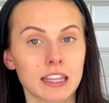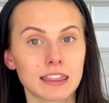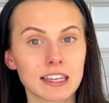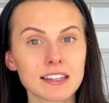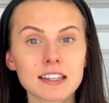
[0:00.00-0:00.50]

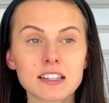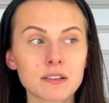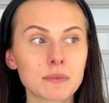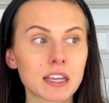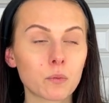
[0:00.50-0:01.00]
This is
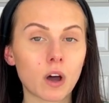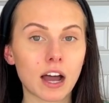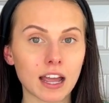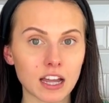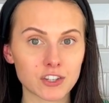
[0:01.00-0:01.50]
something what I
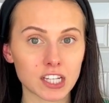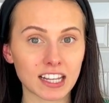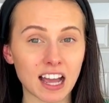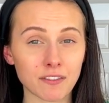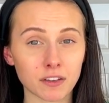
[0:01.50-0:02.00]
actually
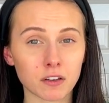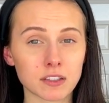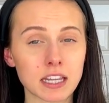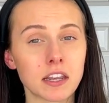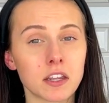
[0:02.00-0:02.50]
haven't
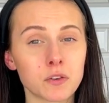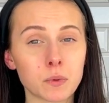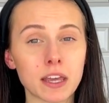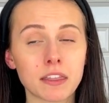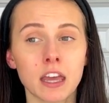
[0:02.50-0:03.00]
continued
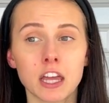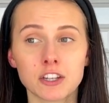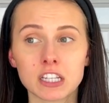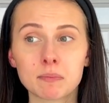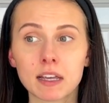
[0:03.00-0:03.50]
with,
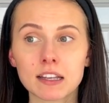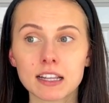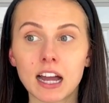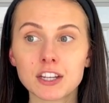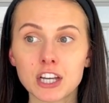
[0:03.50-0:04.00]
just because
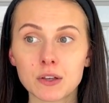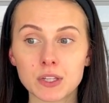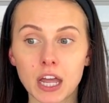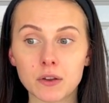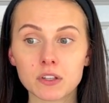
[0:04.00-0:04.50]
I chose
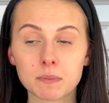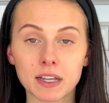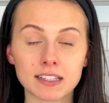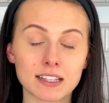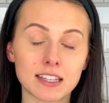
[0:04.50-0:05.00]
oats
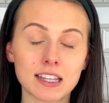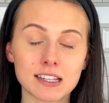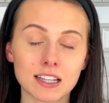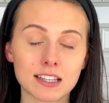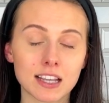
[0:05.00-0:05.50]
because it's the
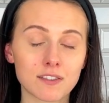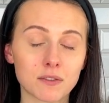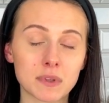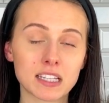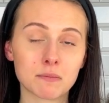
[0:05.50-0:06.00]
easiest thing for
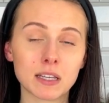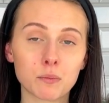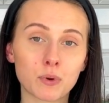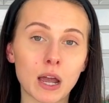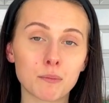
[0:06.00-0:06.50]
me to meal
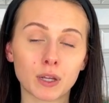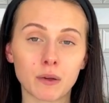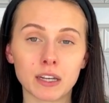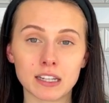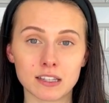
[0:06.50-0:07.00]
prep
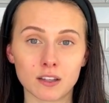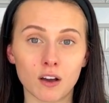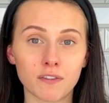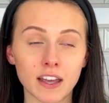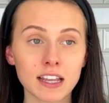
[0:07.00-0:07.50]
going into the
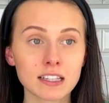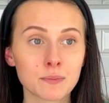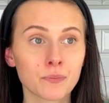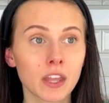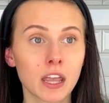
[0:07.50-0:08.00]
office.
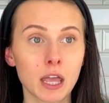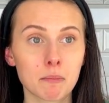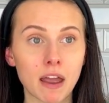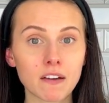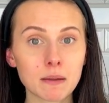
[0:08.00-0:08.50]

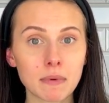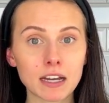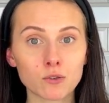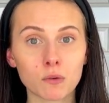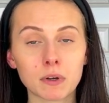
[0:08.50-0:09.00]
Bearing in
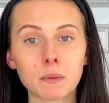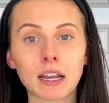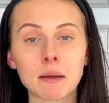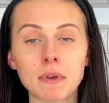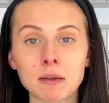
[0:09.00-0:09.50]
mind, normally when
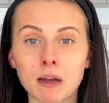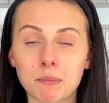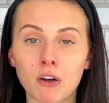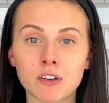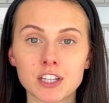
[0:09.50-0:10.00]
I make my
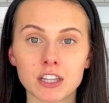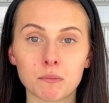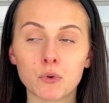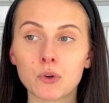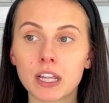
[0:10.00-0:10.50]
porridge in the
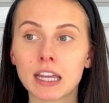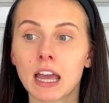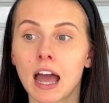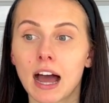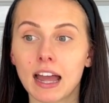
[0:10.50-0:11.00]
morning,
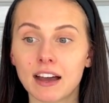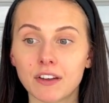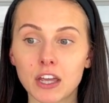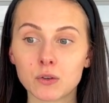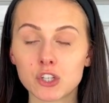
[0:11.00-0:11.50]
I have
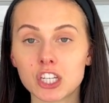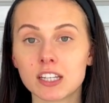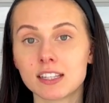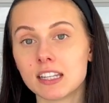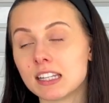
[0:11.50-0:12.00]
oats, chia
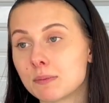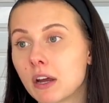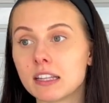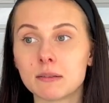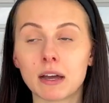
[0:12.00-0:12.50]
seeds,
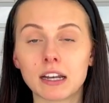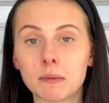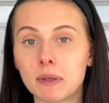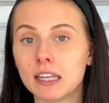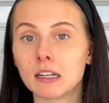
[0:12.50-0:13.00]
protein powder,
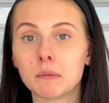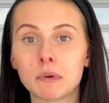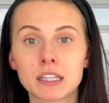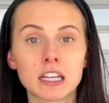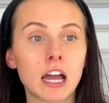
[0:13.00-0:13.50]
peanut
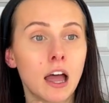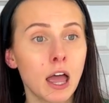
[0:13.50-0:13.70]
butter,